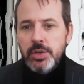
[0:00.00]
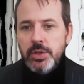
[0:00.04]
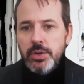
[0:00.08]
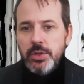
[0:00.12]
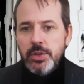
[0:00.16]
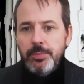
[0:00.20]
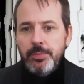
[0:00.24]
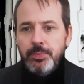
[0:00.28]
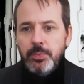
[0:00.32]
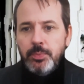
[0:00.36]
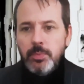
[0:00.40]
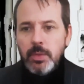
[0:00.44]

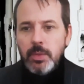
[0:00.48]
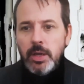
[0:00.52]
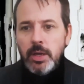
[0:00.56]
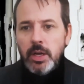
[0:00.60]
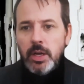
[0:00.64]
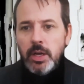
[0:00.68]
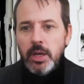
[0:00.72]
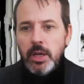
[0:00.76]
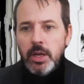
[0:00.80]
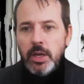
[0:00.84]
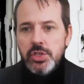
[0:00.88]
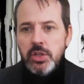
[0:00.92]
to
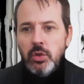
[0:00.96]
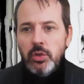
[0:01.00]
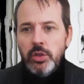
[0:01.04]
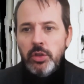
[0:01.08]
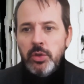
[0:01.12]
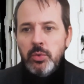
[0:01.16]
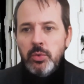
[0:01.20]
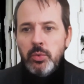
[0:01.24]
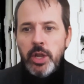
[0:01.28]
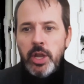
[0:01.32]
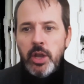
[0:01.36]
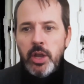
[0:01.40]

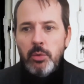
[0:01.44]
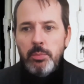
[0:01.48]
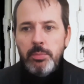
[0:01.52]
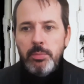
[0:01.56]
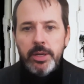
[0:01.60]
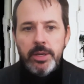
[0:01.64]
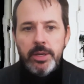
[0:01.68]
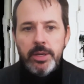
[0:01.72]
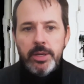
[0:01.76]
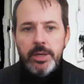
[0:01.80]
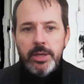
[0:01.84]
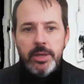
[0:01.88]
slowly
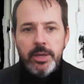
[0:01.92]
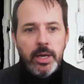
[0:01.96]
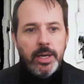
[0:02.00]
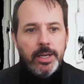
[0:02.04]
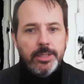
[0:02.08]
reopen.